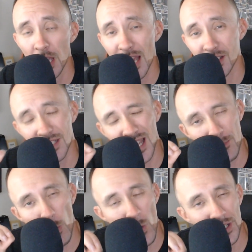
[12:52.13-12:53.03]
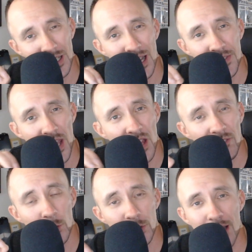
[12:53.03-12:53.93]
and just kind of point it at the
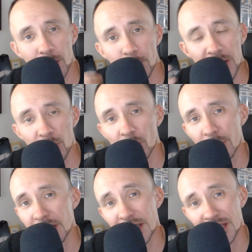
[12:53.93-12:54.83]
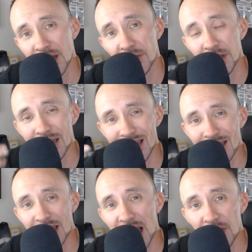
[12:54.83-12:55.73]
headphone jack to make sure there isn't nothing
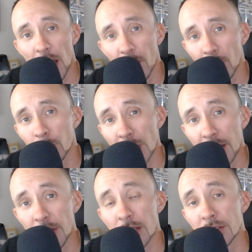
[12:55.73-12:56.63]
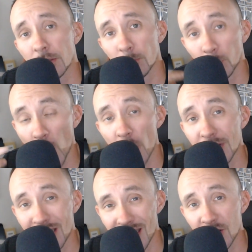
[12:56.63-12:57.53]
inside the headphone jack that's
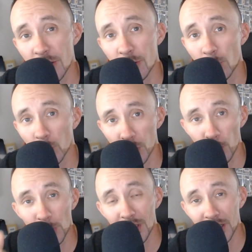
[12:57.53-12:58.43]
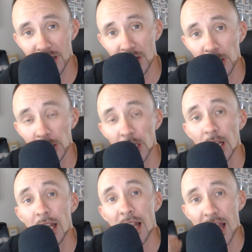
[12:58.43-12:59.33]
causing issues when you're putting it in there.
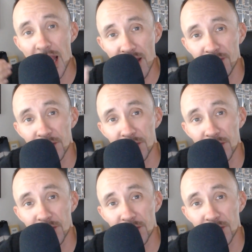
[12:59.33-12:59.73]
If